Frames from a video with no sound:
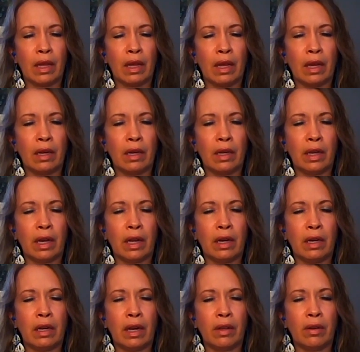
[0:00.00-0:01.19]
And again,
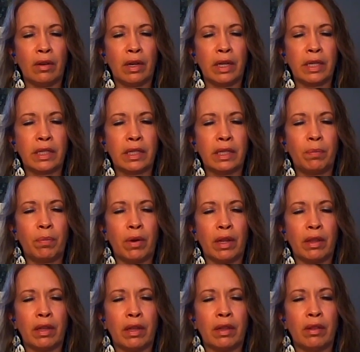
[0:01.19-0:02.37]
another nice deep
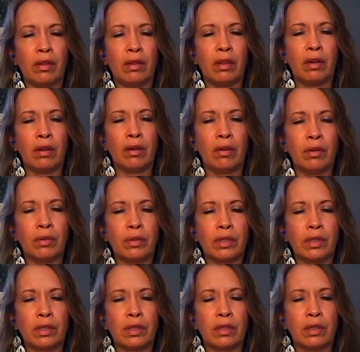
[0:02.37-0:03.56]
breath in through the
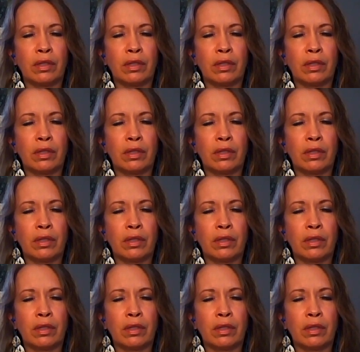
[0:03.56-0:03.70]
nose,